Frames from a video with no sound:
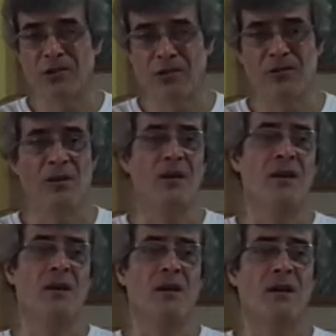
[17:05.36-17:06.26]
you,
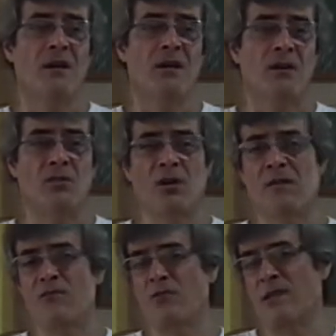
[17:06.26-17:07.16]
I'm gonna
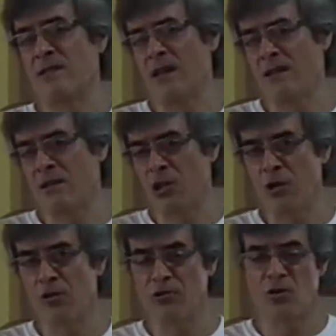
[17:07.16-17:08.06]
give you the cure,